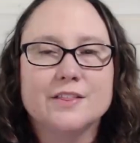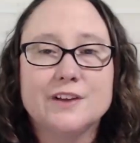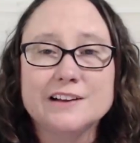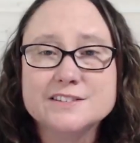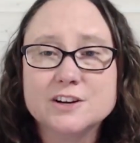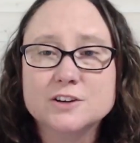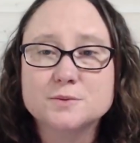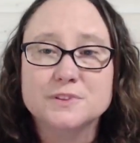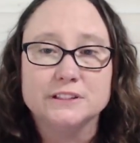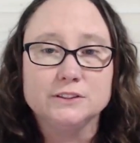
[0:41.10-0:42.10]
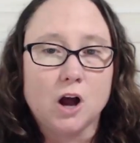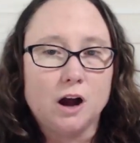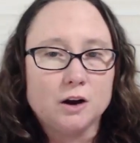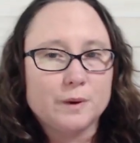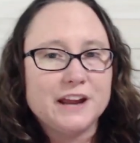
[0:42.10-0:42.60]
That starts with a
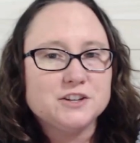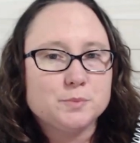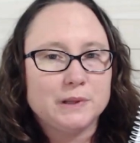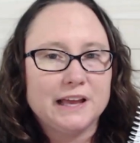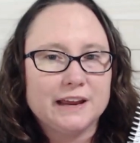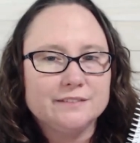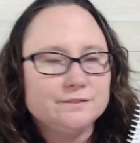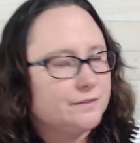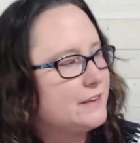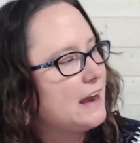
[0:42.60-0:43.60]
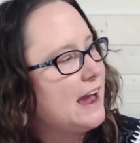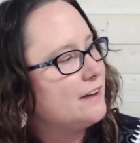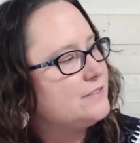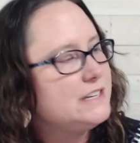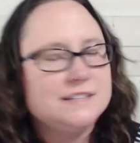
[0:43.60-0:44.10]
long-range plan that I
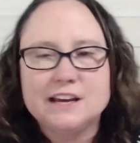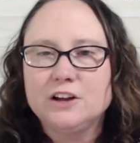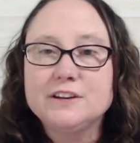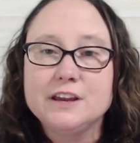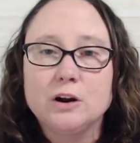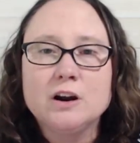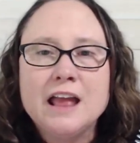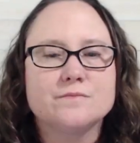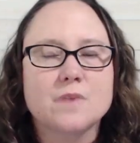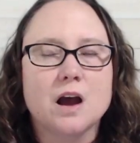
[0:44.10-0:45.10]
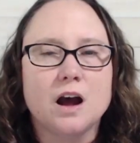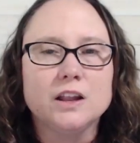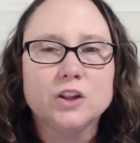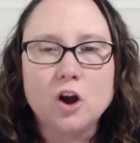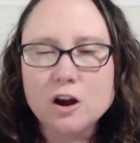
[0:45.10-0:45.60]
have detailed here. A
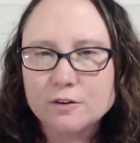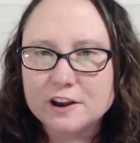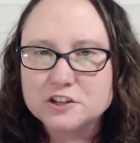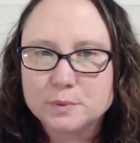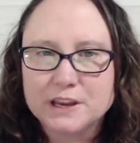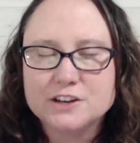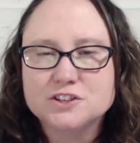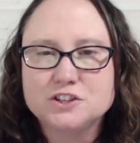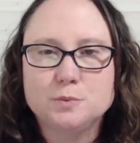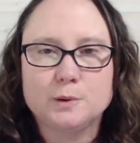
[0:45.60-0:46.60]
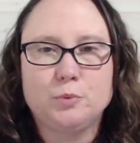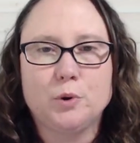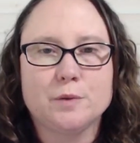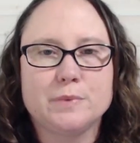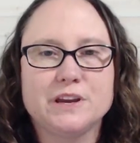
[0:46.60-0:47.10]
long-range plan is super
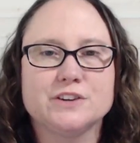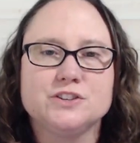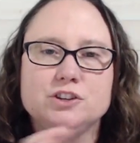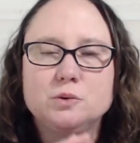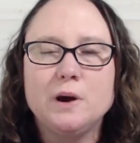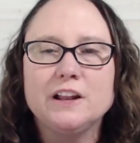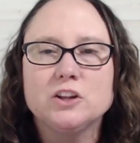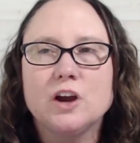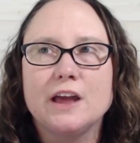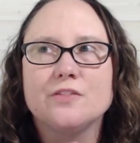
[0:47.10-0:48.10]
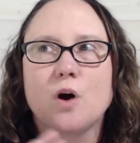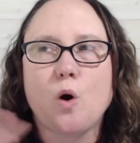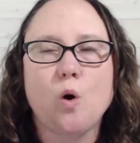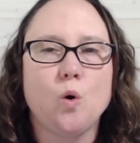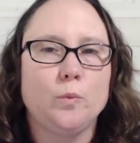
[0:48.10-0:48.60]
important because you want to look at the
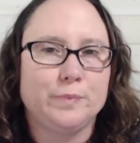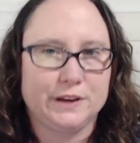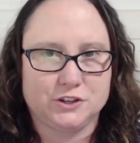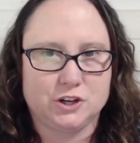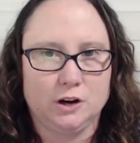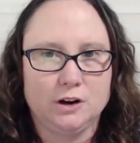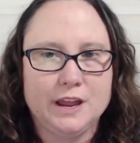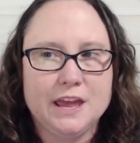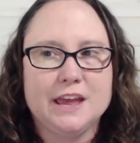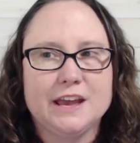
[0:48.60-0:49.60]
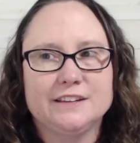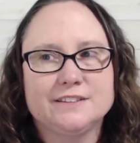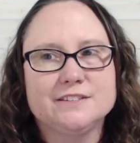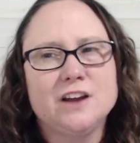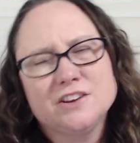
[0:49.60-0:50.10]
whole picture.
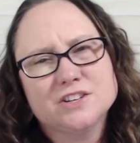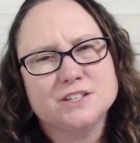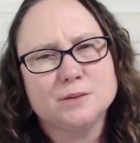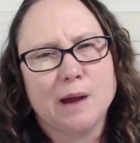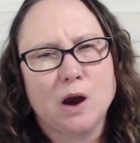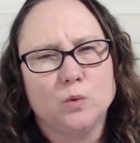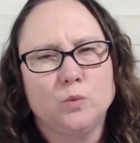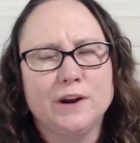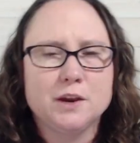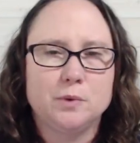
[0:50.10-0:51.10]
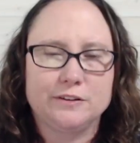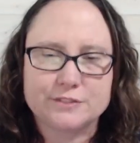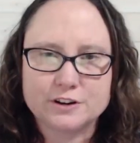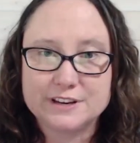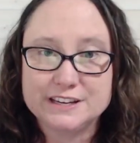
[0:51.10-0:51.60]
It's not just about what do you want
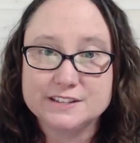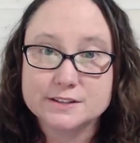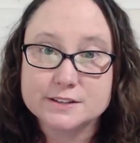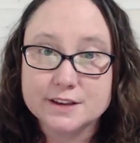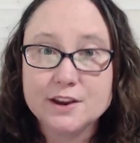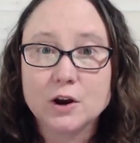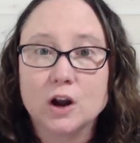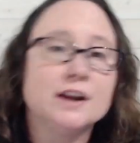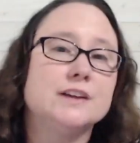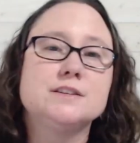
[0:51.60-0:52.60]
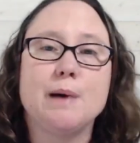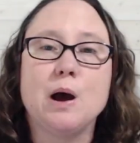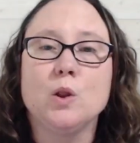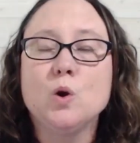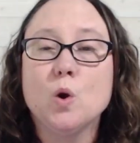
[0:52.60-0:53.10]
for your kids this year, it's
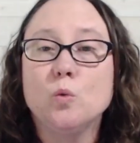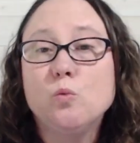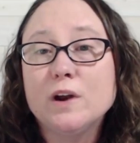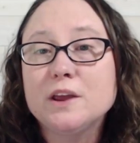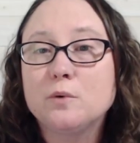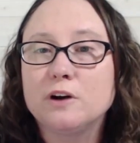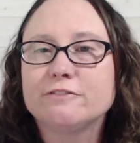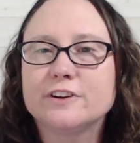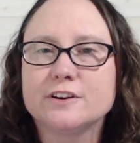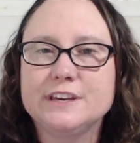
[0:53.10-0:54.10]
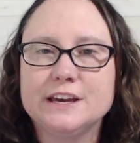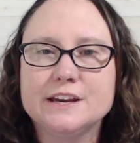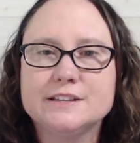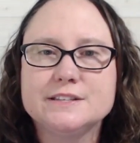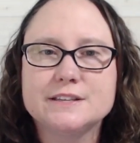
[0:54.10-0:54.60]
about what do you want for your
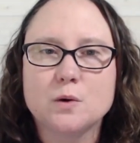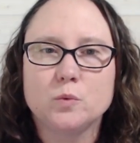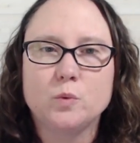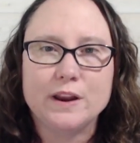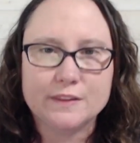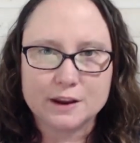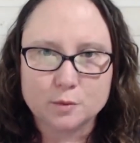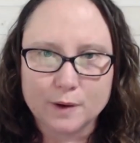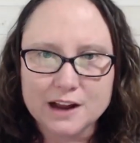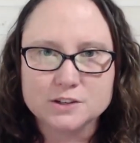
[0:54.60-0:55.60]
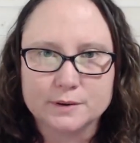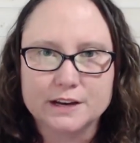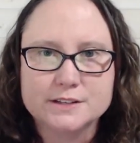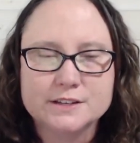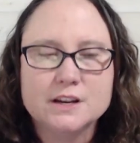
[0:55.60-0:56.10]
kids when they
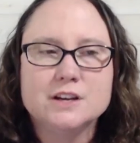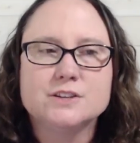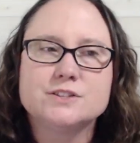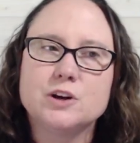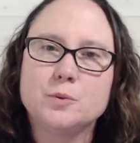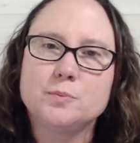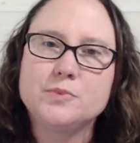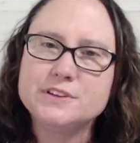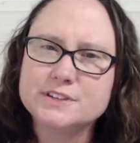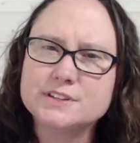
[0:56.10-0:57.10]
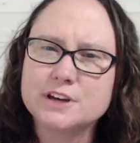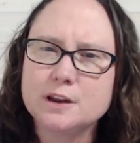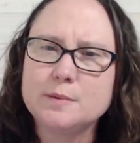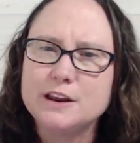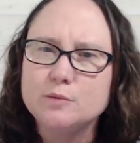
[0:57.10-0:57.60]
graduate. So this is going
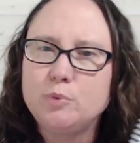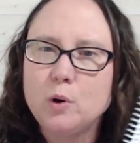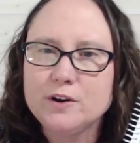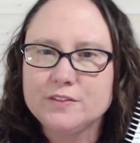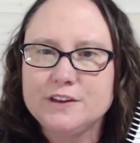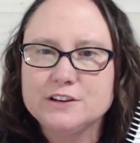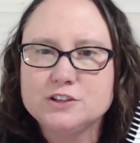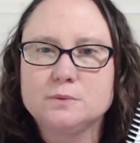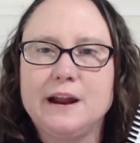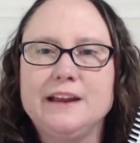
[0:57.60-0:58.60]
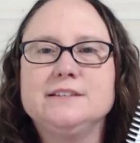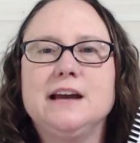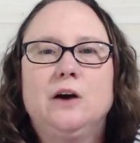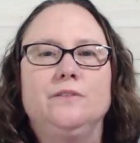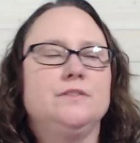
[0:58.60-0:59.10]
to be an important thing to write
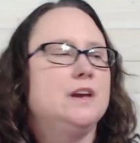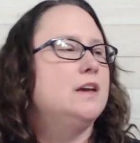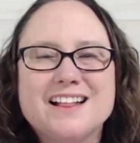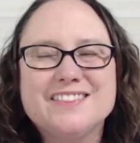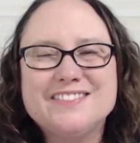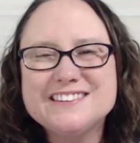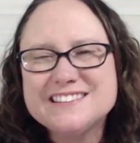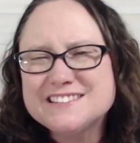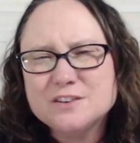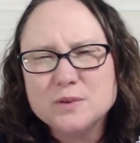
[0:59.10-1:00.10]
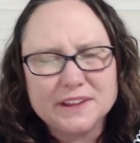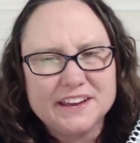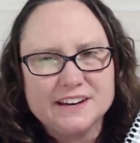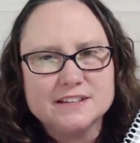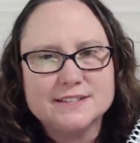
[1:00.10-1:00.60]
down. This isn't
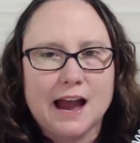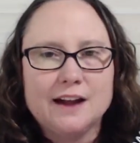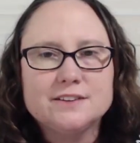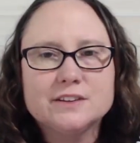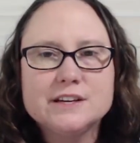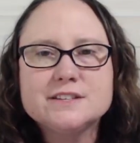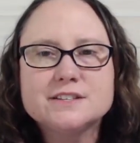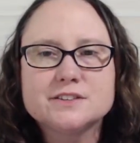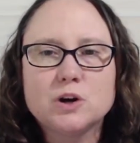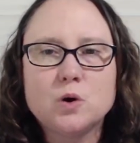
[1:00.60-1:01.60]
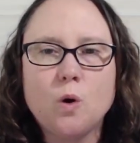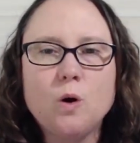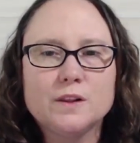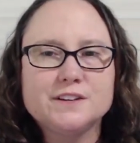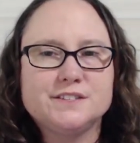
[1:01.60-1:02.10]
really an exact list. The
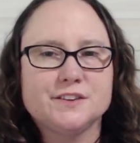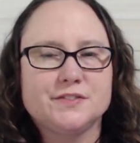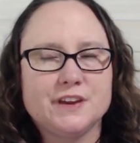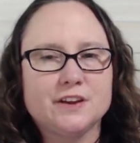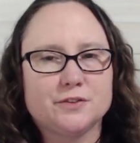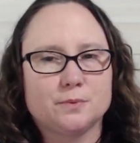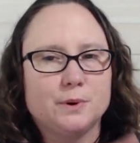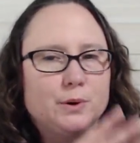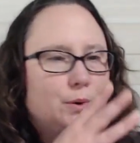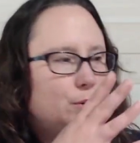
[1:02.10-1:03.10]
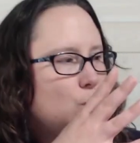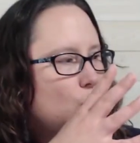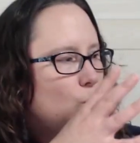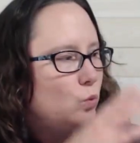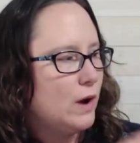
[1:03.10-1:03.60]
goal is to think through
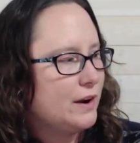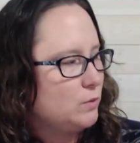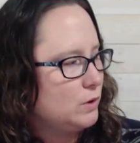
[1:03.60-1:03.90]
what it